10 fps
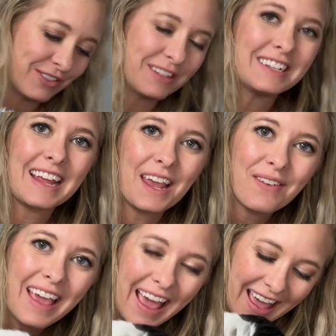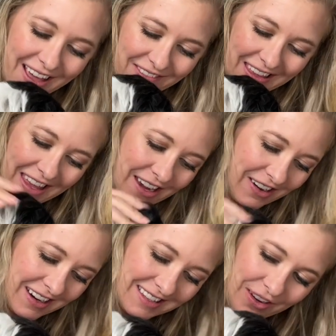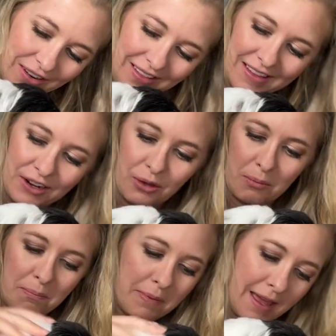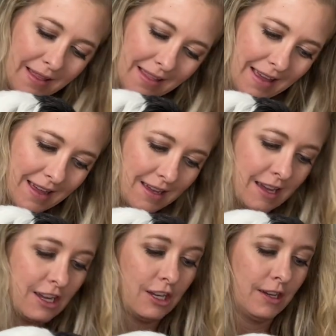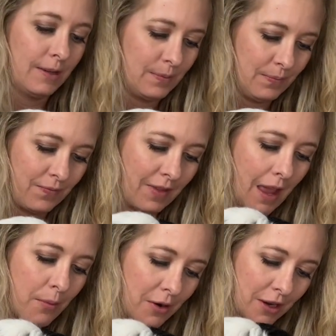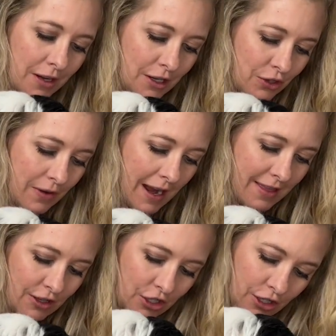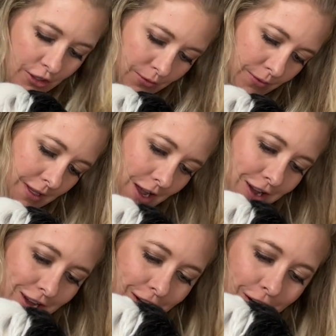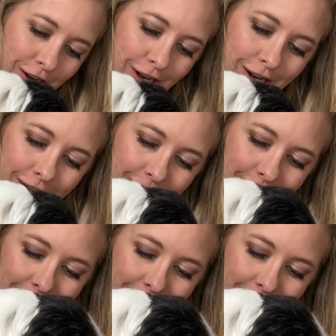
today we have here is our little Bella. We're going to try the shoes on her.